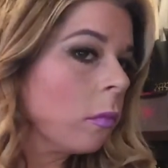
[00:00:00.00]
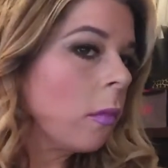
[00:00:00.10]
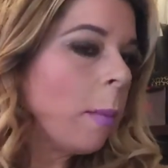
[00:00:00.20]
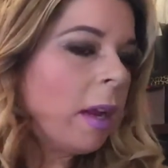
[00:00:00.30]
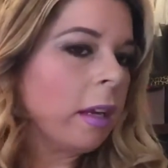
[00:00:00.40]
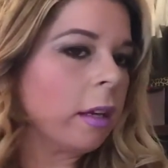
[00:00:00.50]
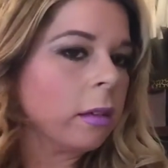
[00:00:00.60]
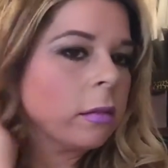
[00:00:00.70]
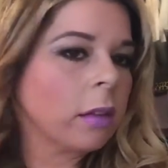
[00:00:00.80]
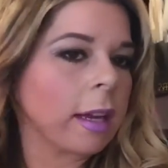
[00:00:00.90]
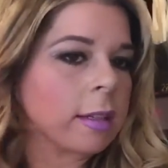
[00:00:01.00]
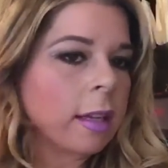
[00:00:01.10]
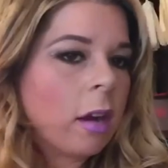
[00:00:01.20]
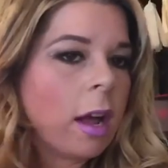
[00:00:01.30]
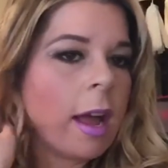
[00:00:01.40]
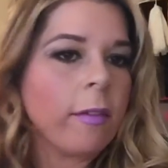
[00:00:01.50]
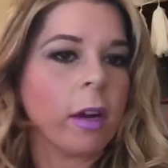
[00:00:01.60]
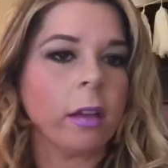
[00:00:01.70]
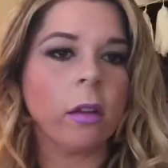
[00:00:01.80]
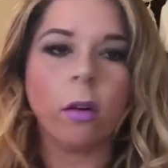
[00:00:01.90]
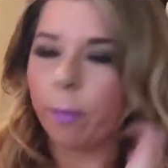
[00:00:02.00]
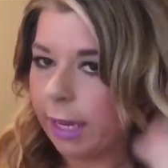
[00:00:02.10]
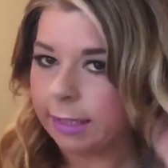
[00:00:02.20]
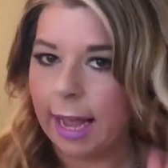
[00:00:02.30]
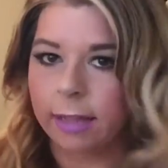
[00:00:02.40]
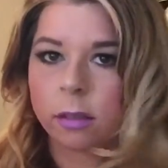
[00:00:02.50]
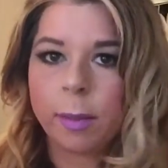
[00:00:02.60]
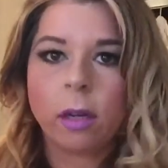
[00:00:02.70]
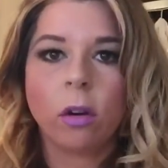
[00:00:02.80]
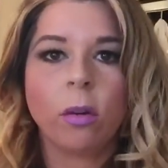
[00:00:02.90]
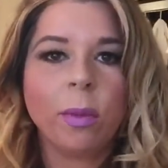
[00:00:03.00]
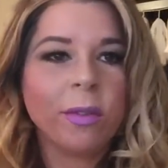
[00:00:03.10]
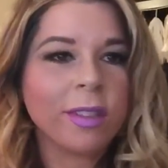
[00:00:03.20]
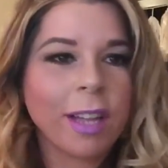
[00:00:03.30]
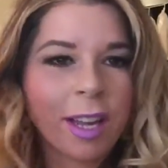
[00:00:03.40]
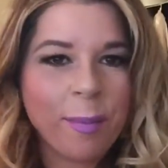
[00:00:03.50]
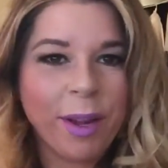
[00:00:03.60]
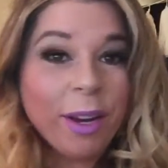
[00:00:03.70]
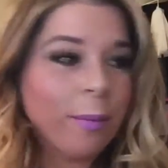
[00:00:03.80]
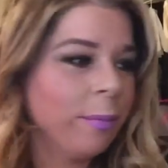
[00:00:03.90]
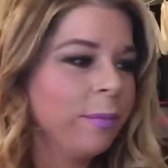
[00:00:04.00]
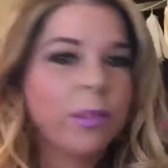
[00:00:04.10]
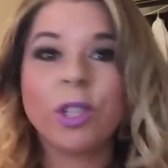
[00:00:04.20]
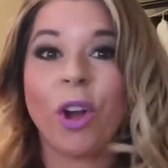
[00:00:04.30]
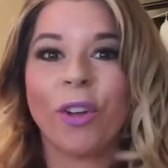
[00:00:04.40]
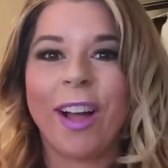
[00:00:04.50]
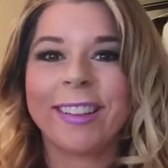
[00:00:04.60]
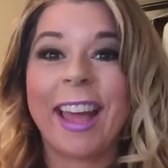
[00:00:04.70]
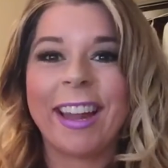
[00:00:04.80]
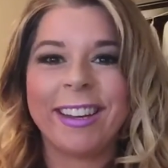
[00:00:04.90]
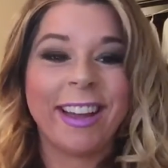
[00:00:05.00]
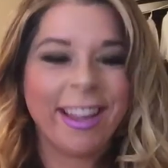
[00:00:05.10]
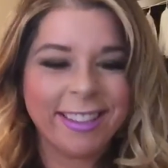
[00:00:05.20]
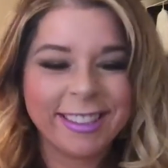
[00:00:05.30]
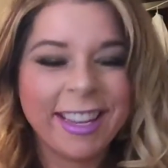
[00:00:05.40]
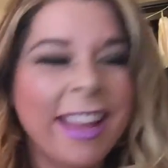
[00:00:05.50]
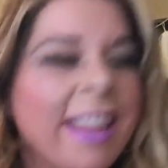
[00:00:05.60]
I mean, like I said, not every little piece has to be curled, but if it's like a bigger chunk like that, it does.